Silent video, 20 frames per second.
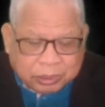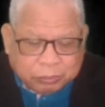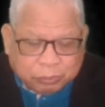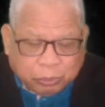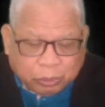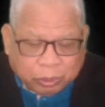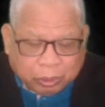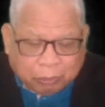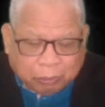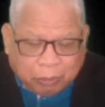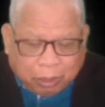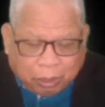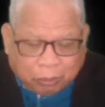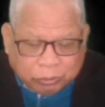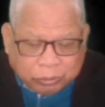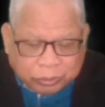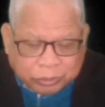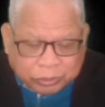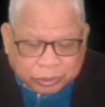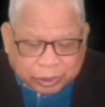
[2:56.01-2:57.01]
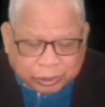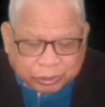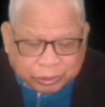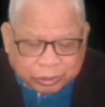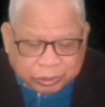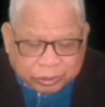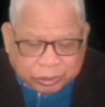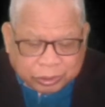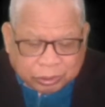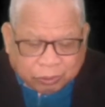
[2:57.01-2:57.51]
This brought about
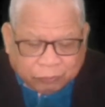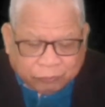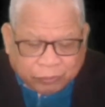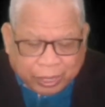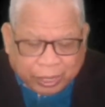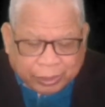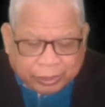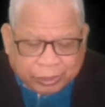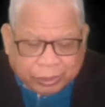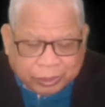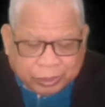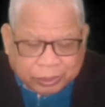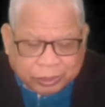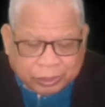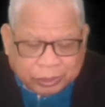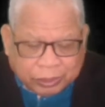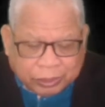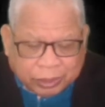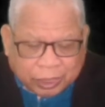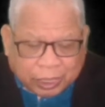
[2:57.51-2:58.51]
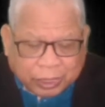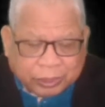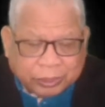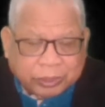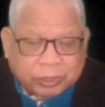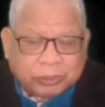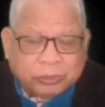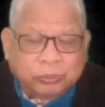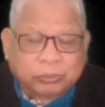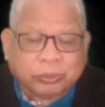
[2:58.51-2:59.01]
generation of
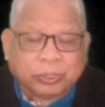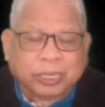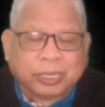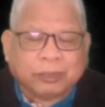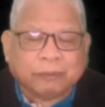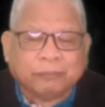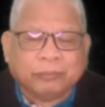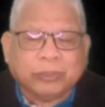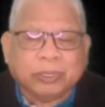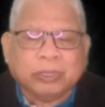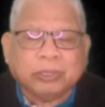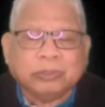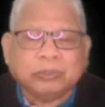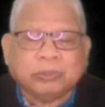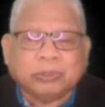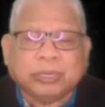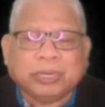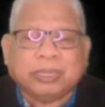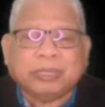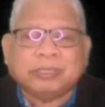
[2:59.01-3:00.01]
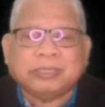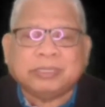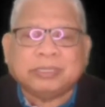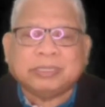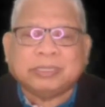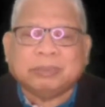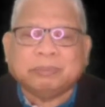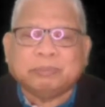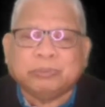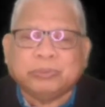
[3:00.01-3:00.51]
adherents until today. So
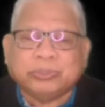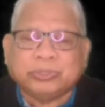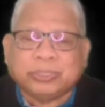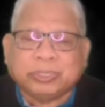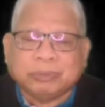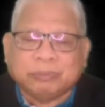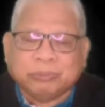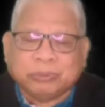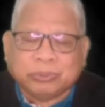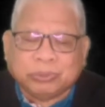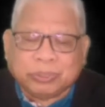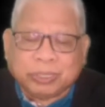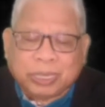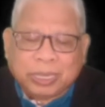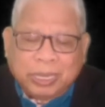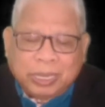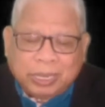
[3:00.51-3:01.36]
this is the Muslim